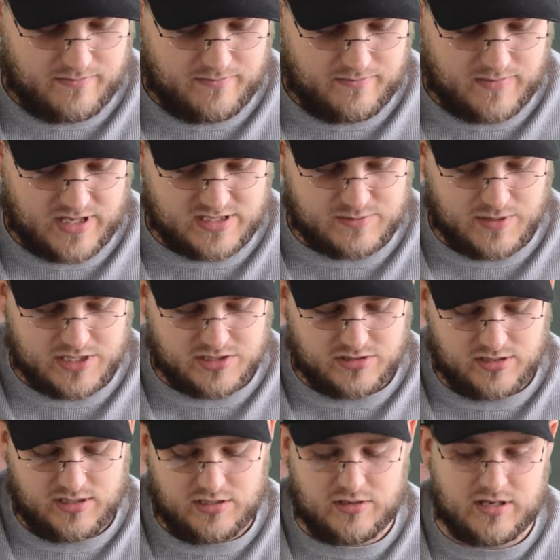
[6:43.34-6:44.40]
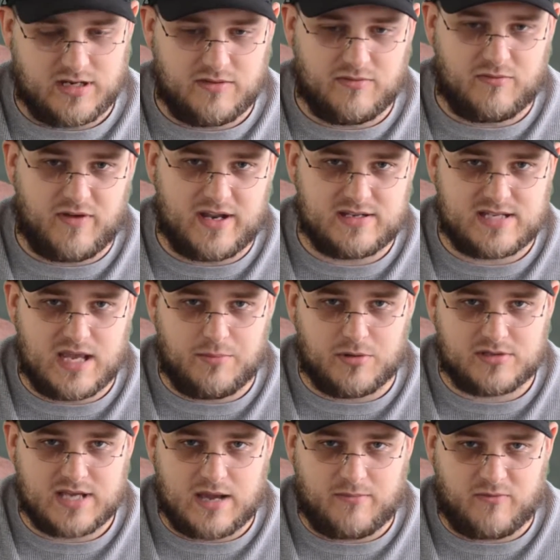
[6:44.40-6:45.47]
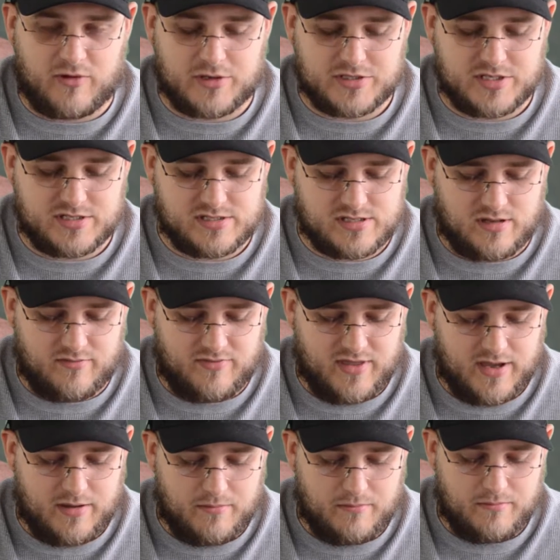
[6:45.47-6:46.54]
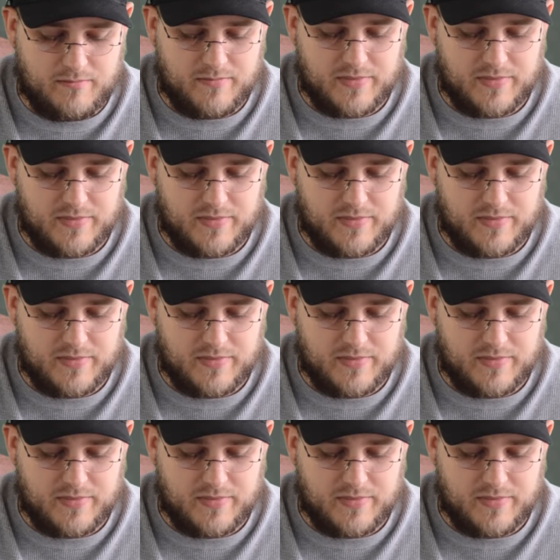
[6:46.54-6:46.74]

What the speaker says: especially you can even find tabletop versions of them.